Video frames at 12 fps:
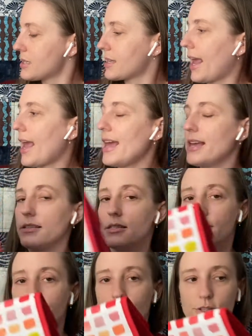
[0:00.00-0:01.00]

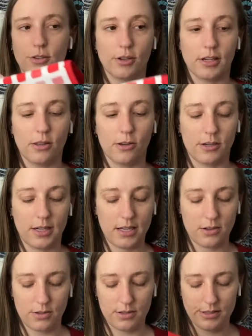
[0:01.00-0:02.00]
case for circular
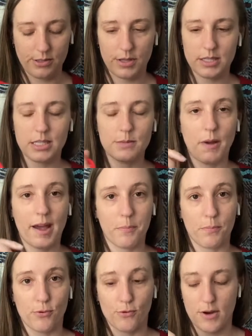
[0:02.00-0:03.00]
needles. So this is by
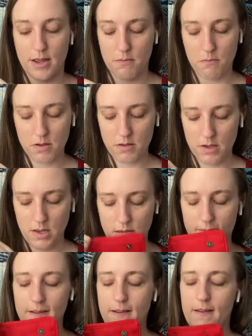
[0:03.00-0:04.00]
Prym
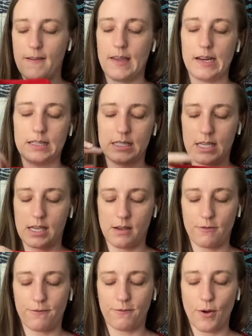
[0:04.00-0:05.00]
and it's like a
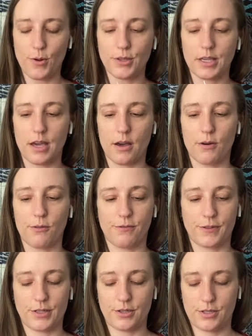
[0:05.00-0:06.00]
folio
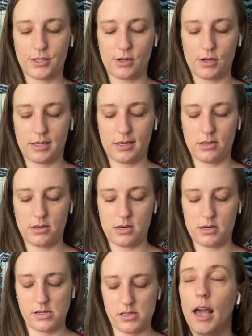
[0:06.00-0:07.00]
for your
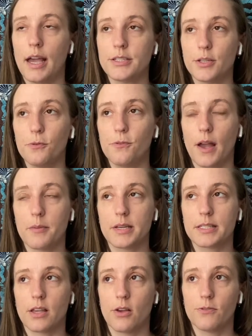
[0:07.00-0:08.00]
circulars. I do find
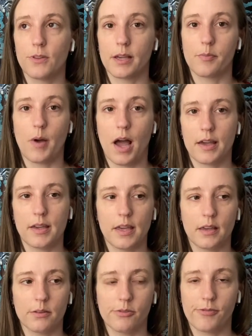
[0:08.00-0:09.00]
myself like
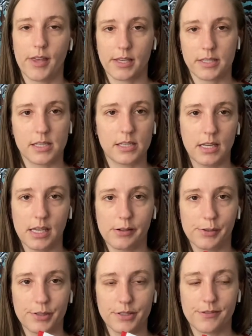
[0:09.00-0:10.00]
buying fixed
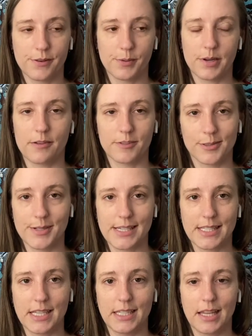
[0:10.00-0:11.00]
needles for whatever
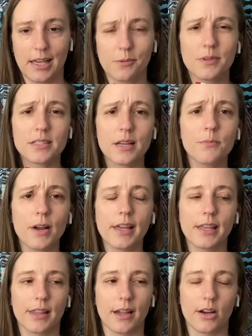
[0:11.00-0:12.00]
reason, like with some
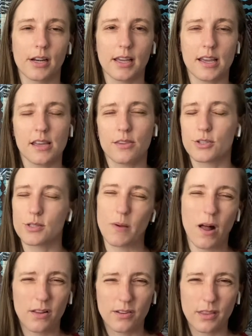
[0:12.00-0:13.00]
regularity, either
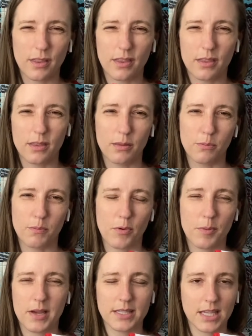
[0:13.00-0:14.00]
smaller than
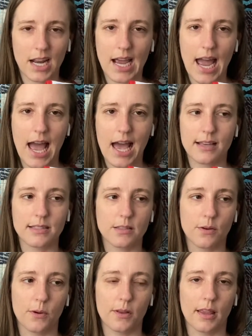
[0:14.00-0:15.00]
what my set has
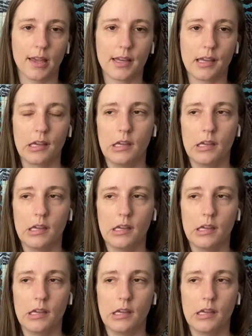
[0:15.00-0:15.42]
or like